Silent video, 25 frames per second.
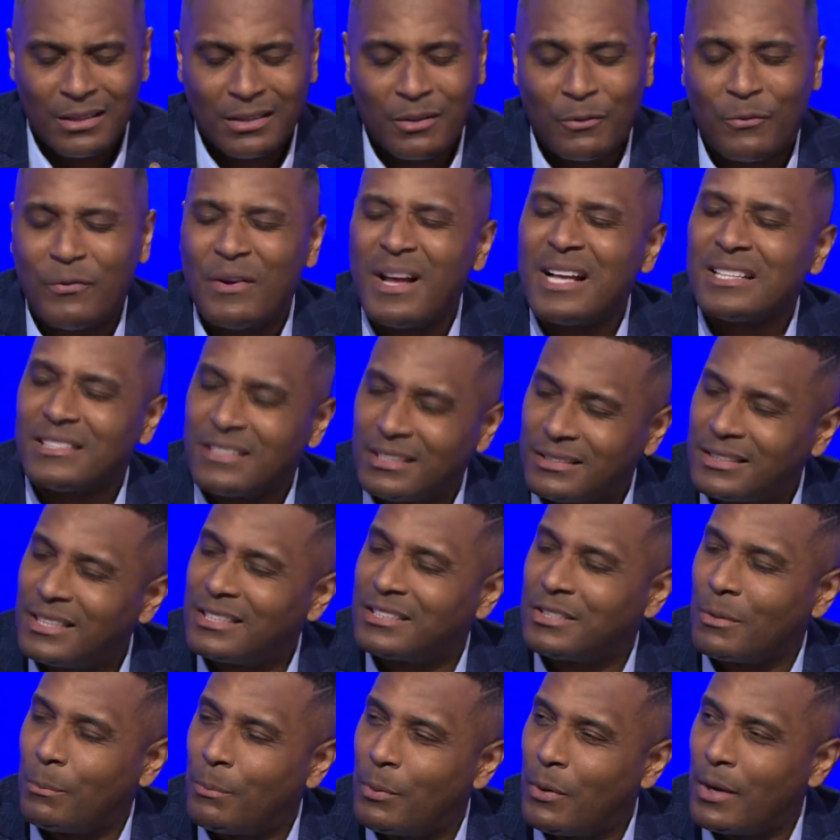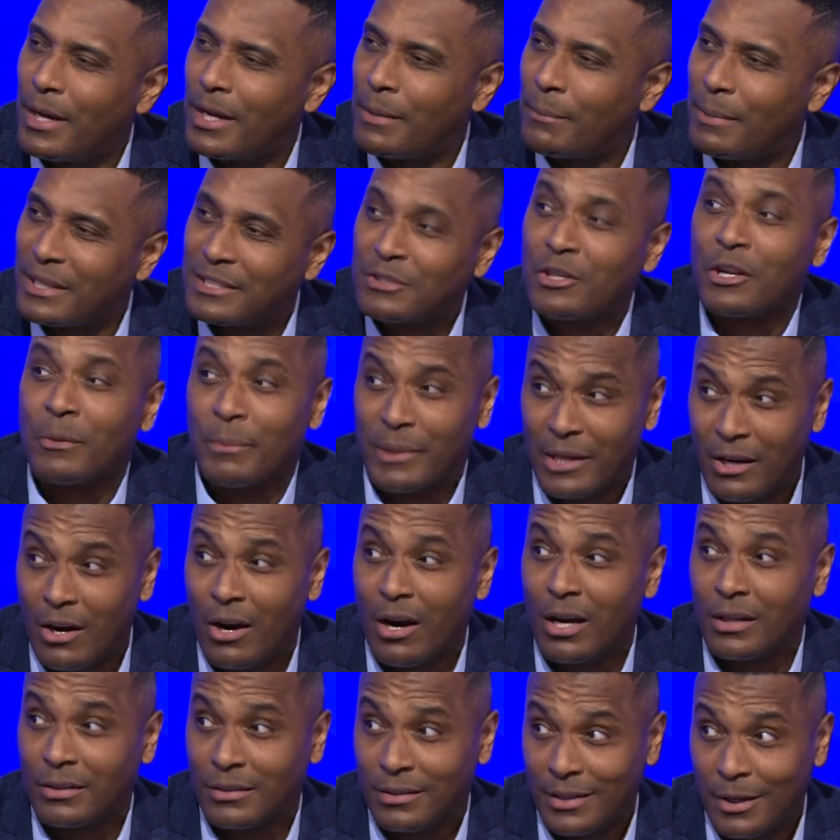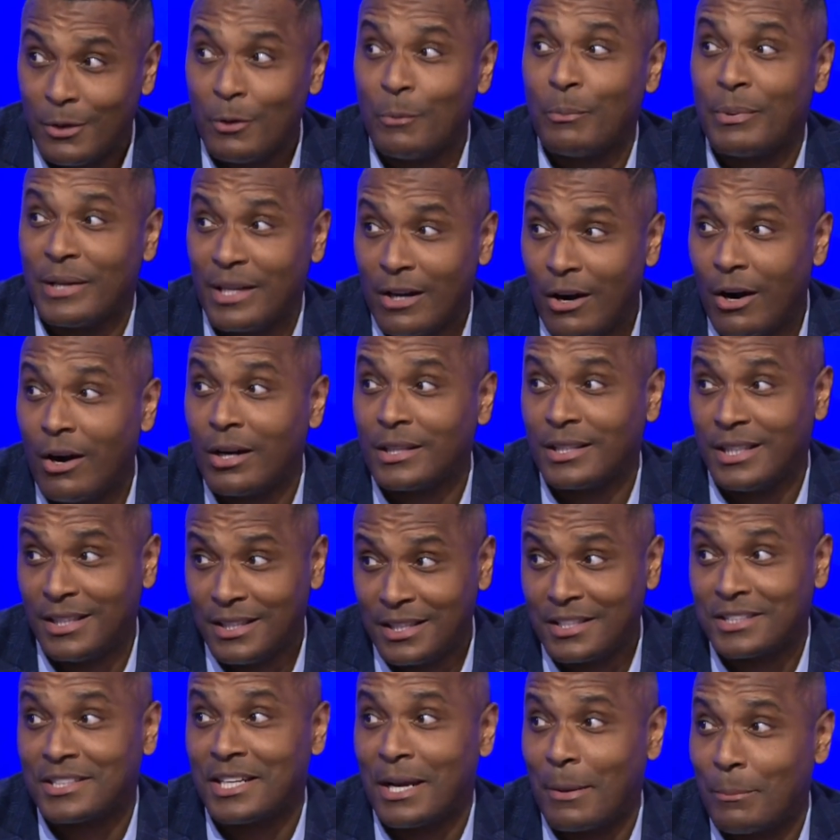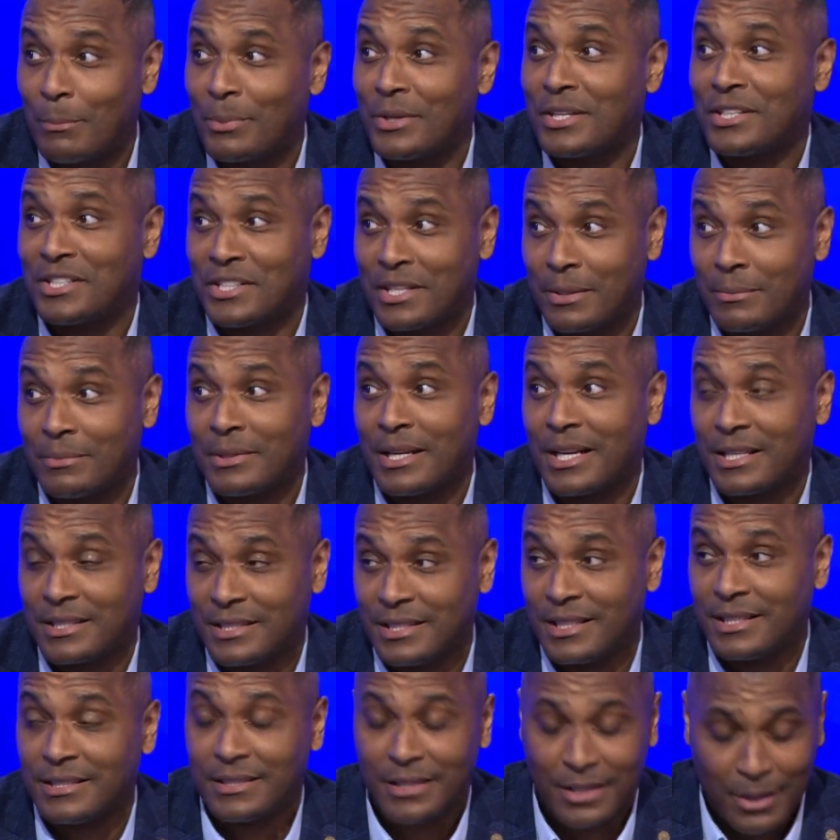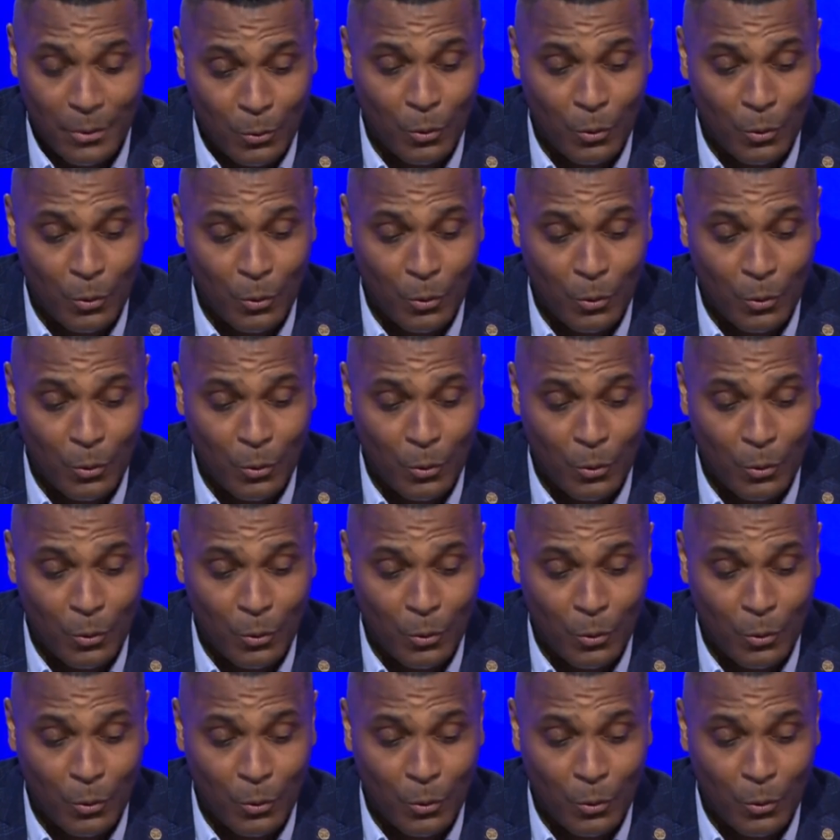The fans are disappointed, but it's going to be hard. It will be hard in the Championship next season.